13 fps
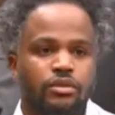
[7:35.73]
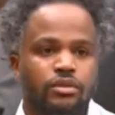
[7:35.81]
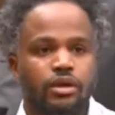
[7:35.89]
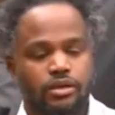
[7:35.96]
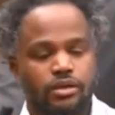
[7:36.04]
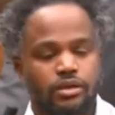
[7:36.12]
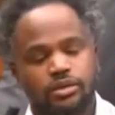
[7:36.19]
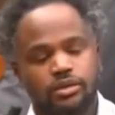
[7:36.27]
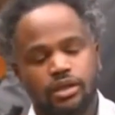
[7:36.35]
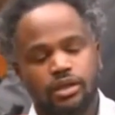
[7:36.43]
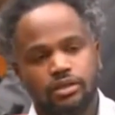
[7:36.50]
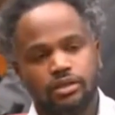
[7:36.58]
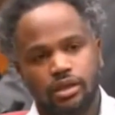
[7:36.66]
Yes,
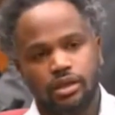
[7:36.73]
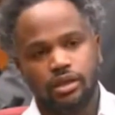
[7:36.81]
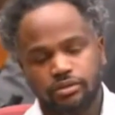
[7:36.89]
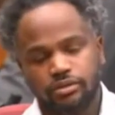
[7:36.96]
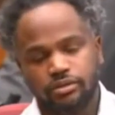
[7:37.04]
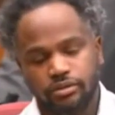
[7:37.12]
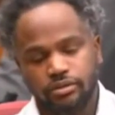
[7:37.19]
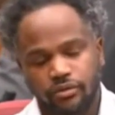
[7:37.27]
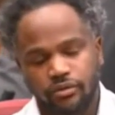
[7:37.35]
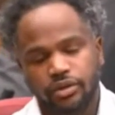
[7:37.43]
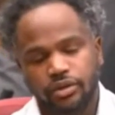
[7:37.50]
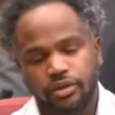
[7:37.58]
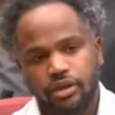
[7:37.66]
I really
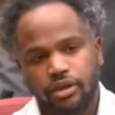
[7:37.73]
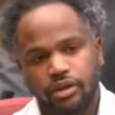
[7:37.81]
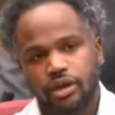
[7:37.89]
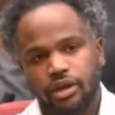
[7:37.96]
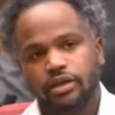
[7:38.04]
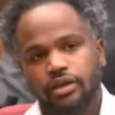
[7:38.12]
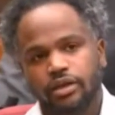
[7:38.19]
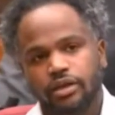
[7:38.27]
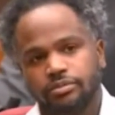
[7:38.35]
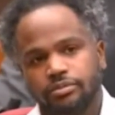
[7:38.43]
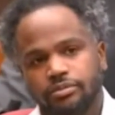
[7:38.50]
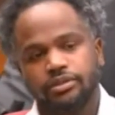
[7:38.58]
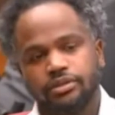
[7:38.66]
thought that I can be,
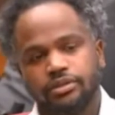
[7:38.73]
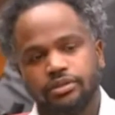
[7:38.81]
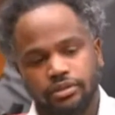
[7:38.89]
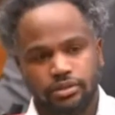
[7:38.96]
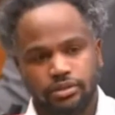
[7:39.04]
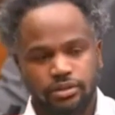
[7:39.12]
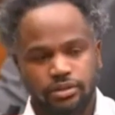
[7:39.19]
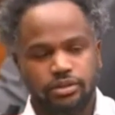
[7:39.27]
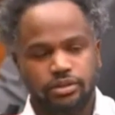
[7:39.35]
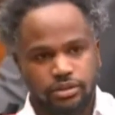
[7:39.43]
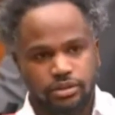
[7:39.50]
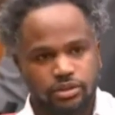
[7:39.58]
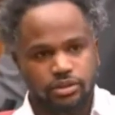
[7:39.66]

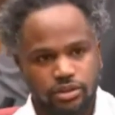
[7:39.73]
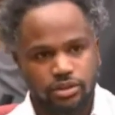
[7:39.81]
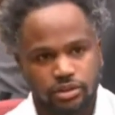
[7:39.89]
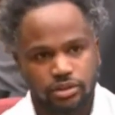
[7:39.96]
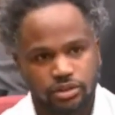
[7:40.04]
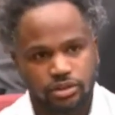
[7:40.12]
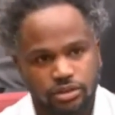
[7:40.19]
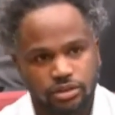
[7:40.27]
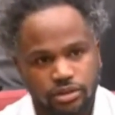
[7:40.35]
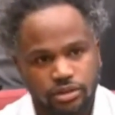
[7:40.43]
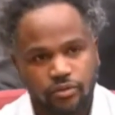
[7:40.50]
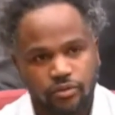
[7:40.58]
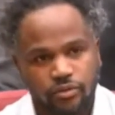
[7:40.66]
yeah, I
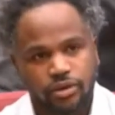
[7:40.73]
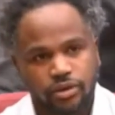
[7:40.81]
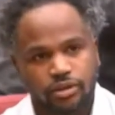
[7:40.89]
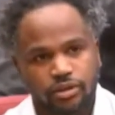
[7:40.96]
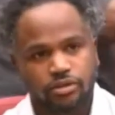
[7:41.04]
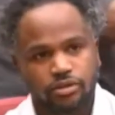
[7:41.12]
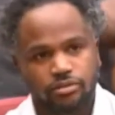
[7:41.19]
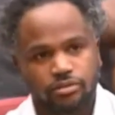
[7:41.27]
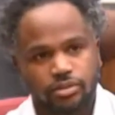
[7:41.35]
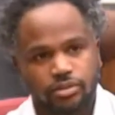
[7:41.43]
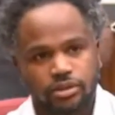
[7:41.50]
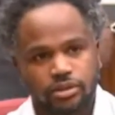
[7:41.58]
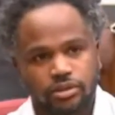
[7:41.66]
really thought,
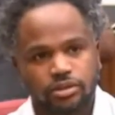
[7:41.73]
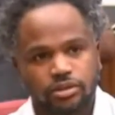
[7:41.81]
because